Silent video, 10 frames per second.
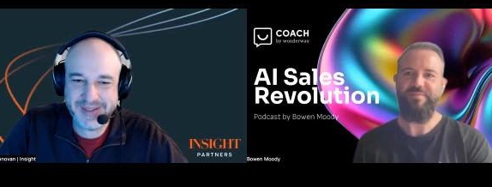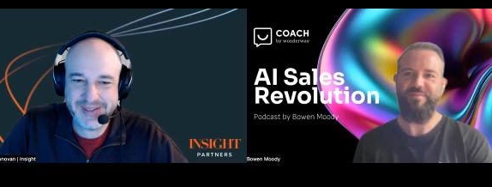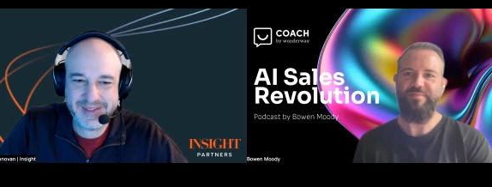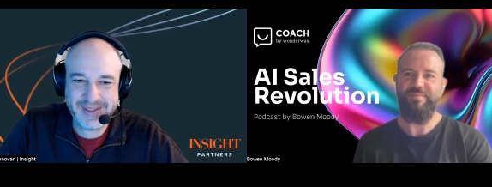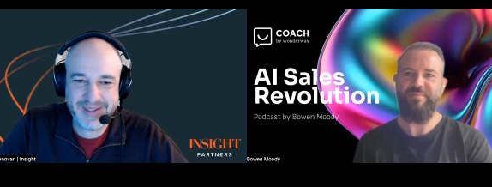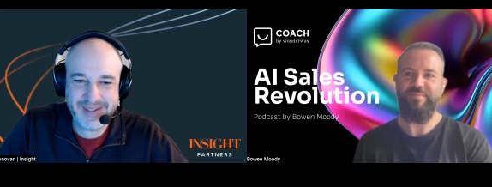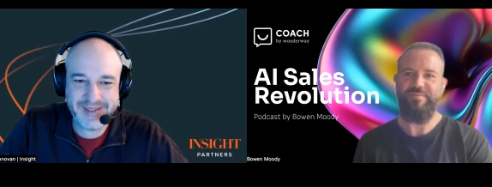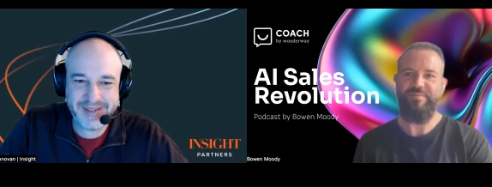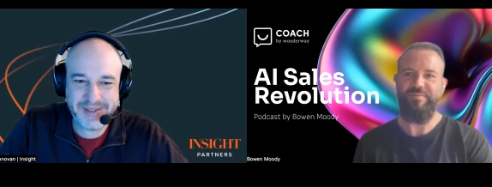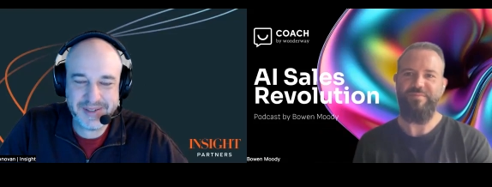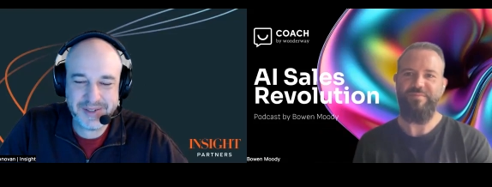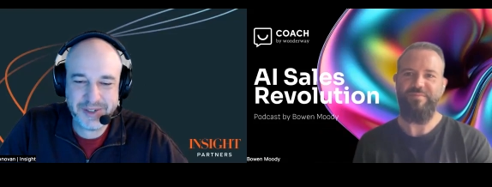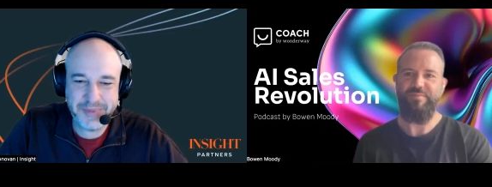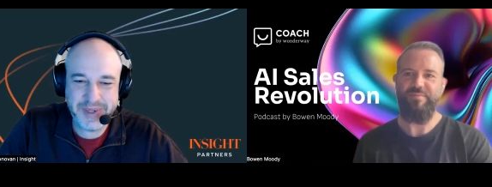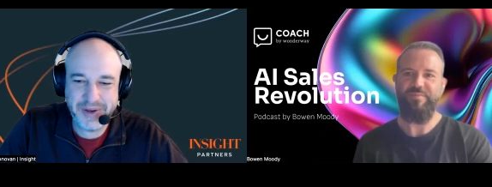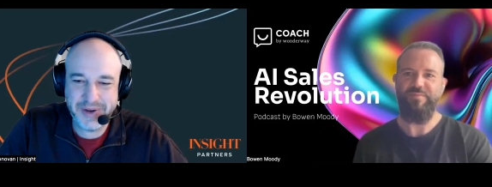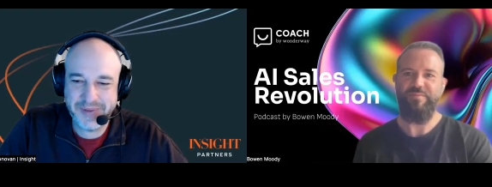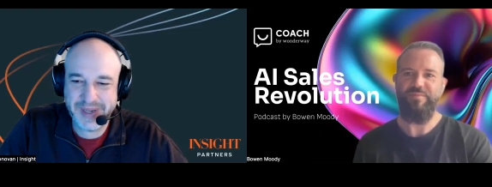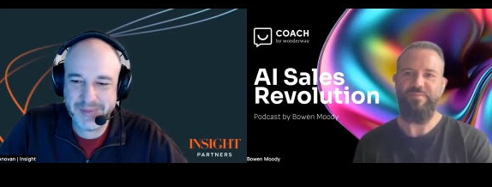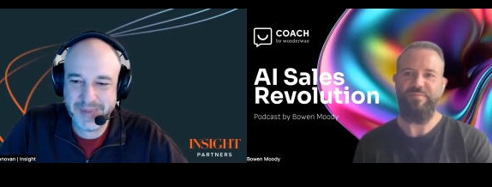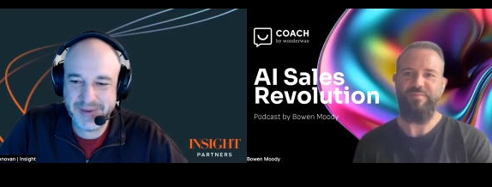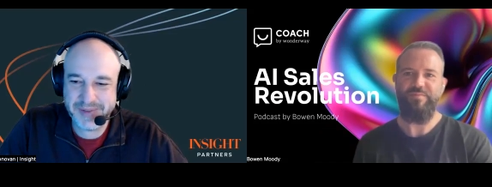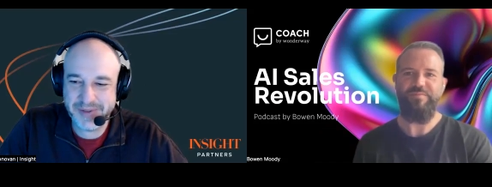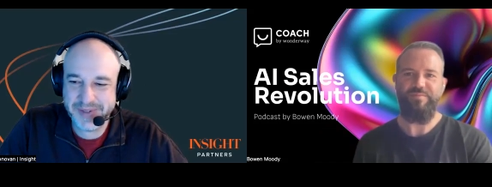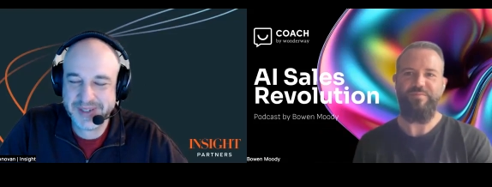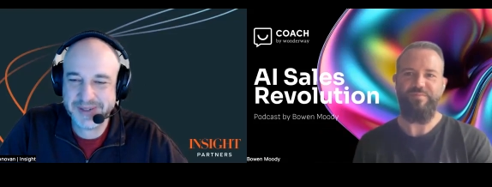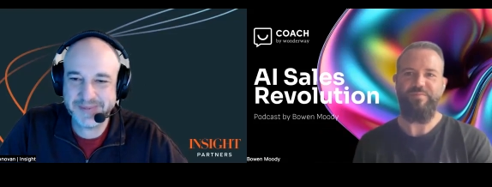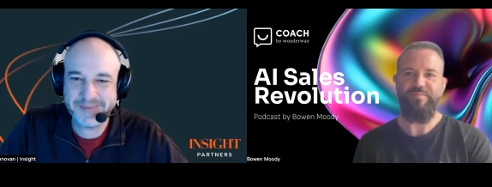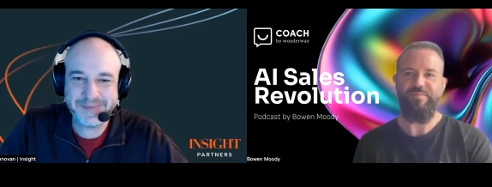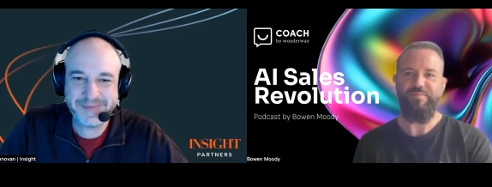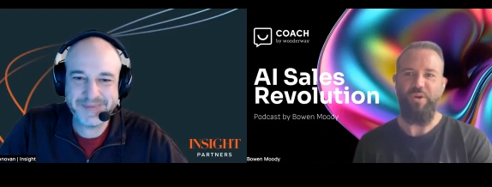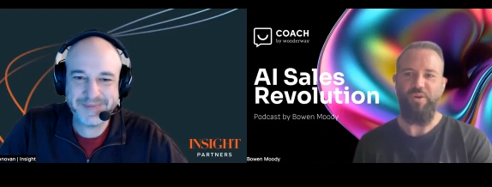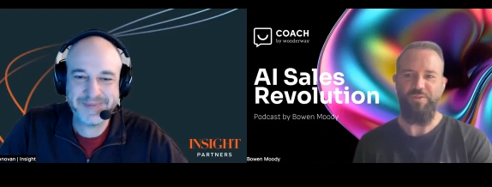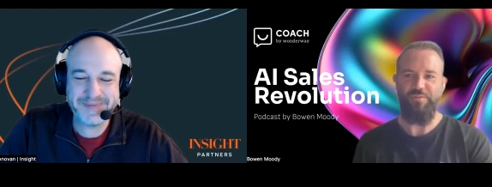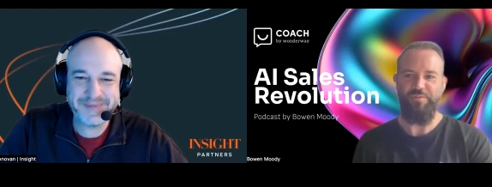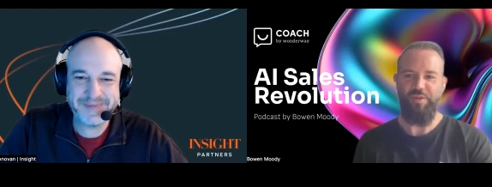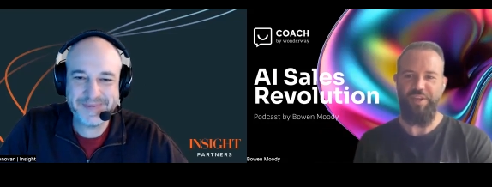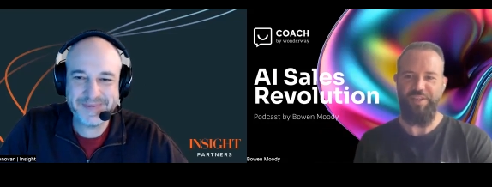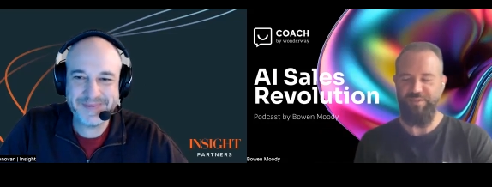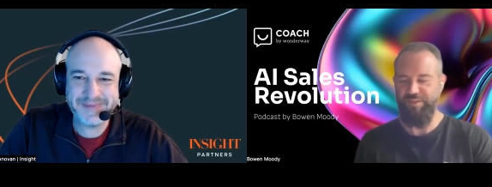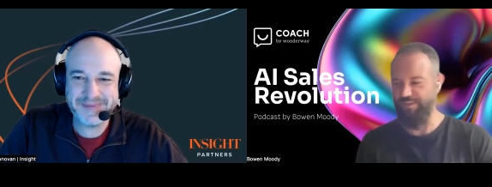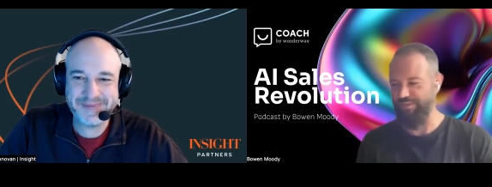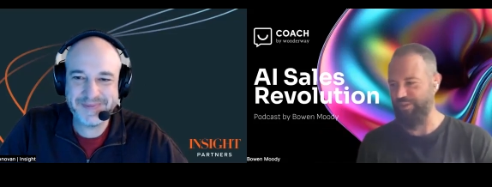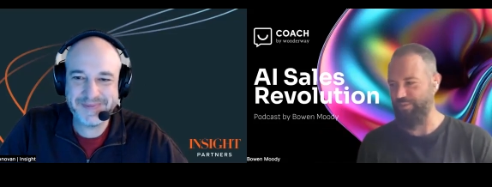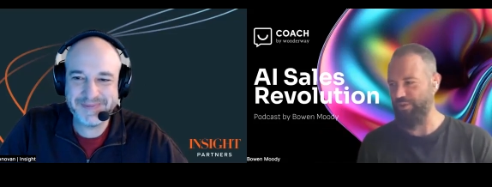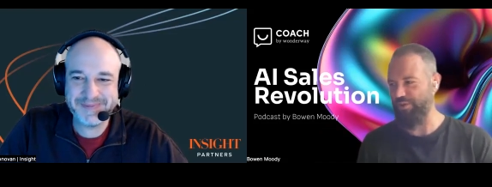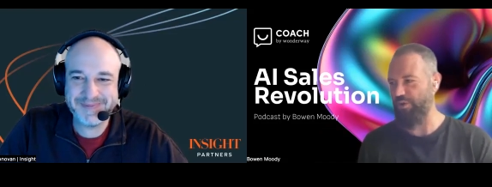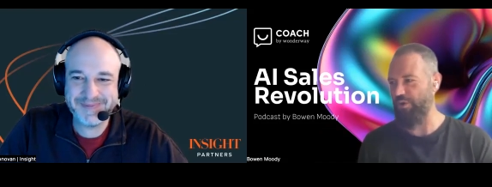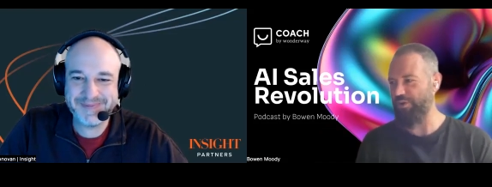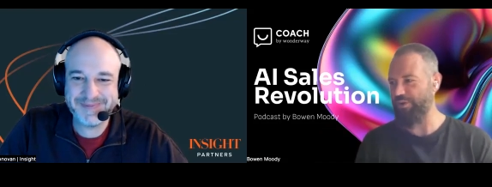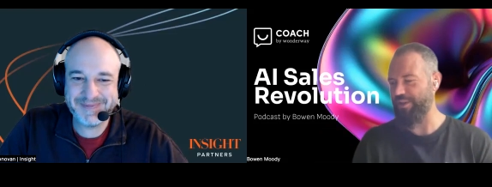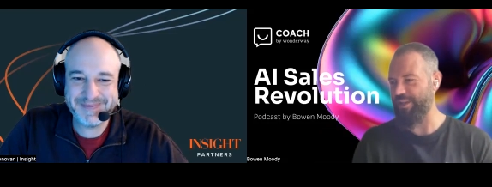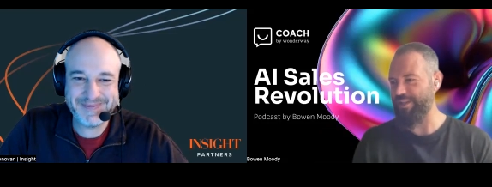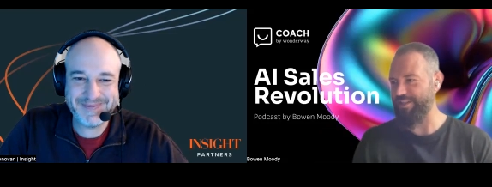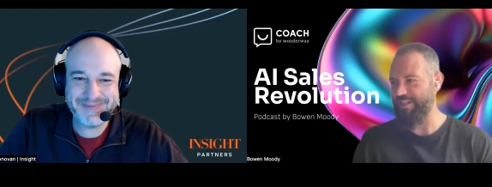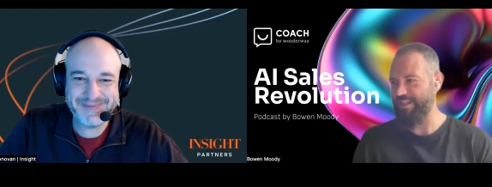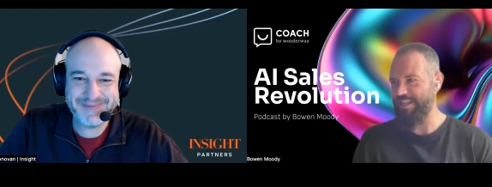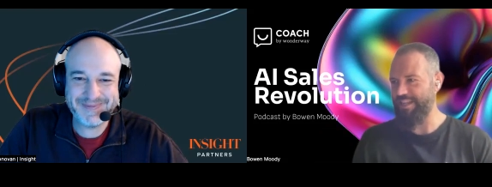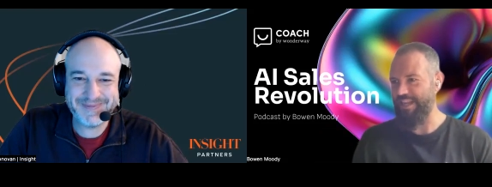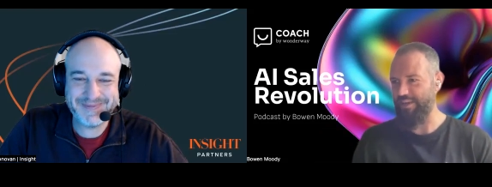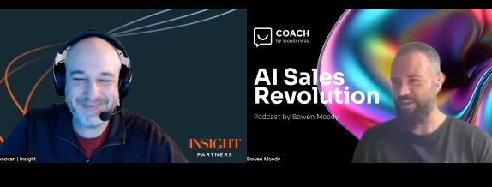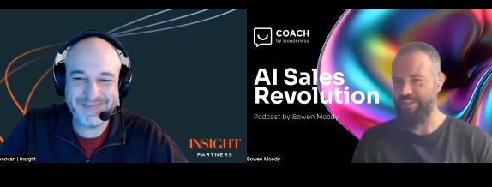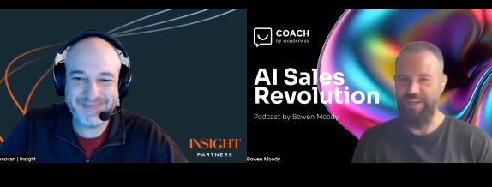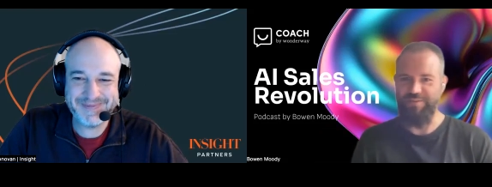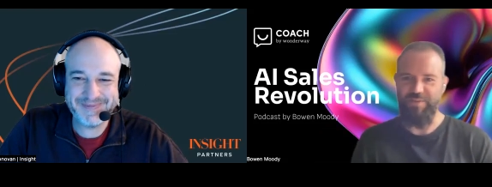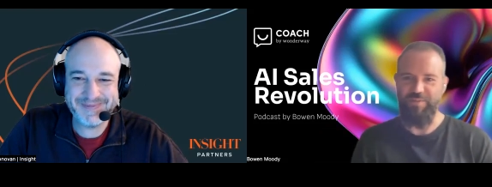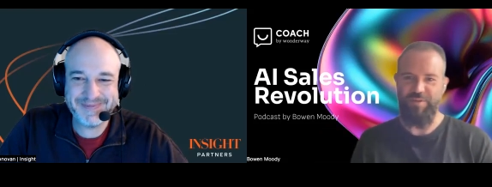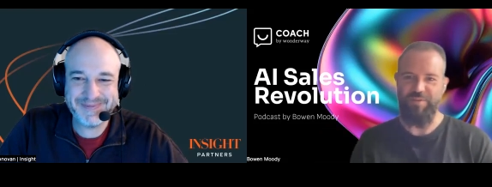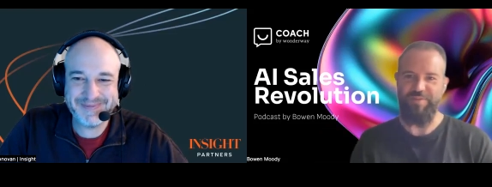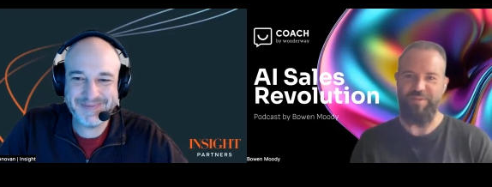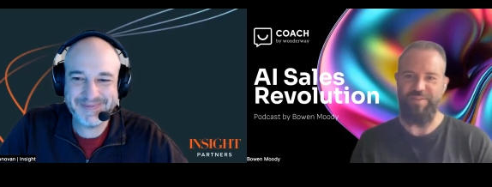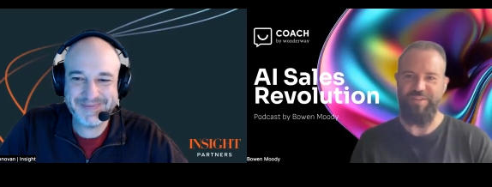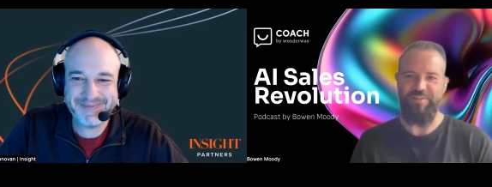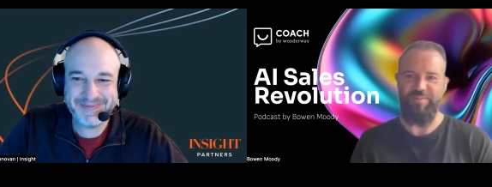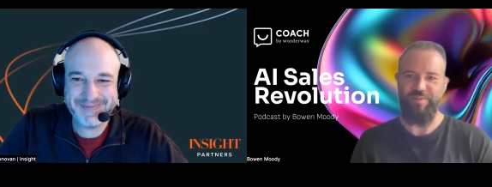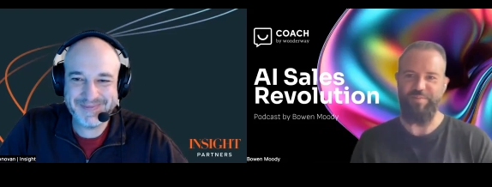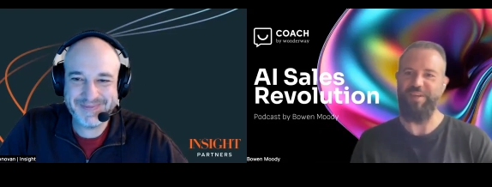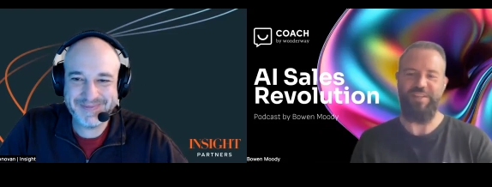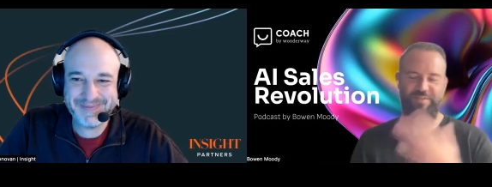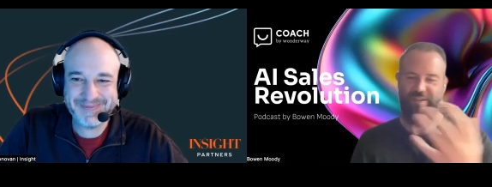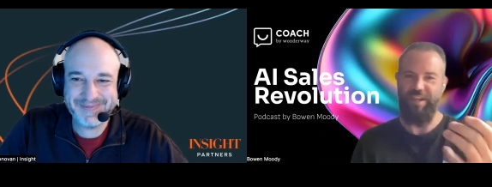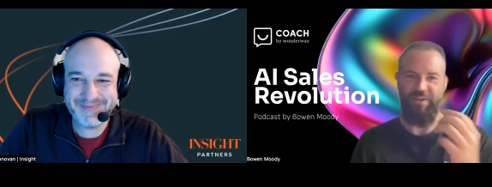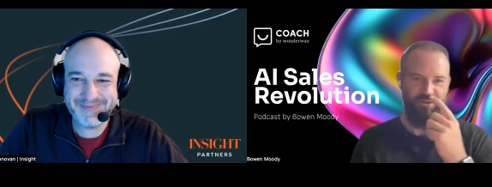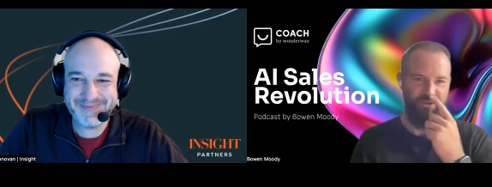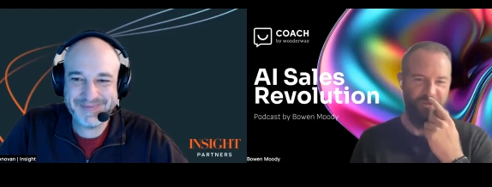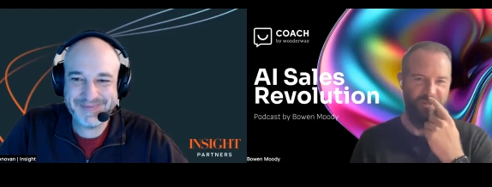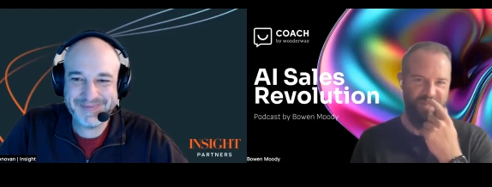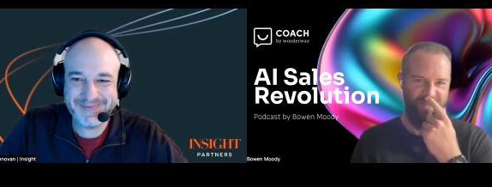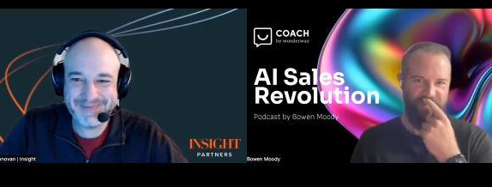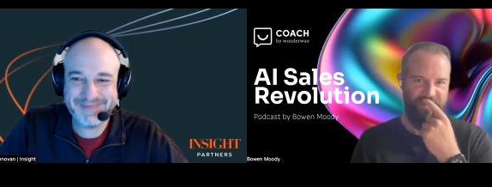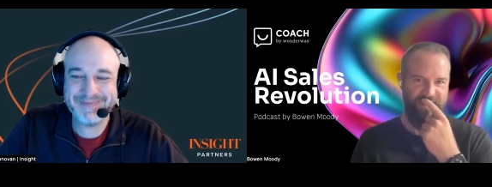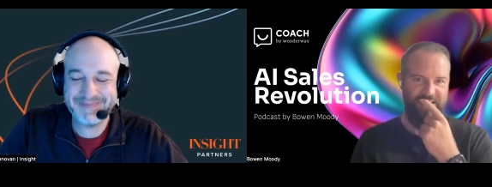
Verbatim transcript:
Speaker 1: just uh, just shoot me a note if I can be of service.
Speaker 2: Awesome. Well, thanks for jumping on the call and and yeah, great to have someone with a bit of a different perspective and, and also thank you for